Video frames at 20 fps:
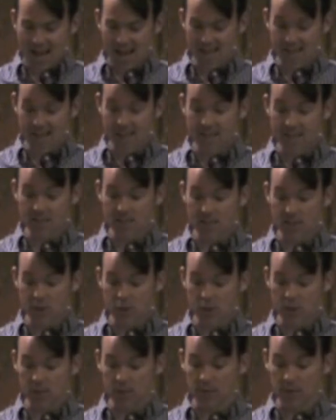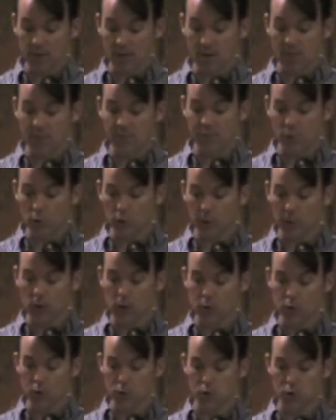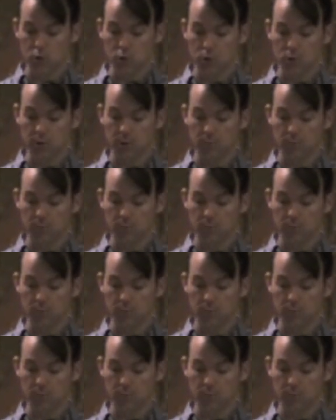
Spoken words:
and then said she had then fully understood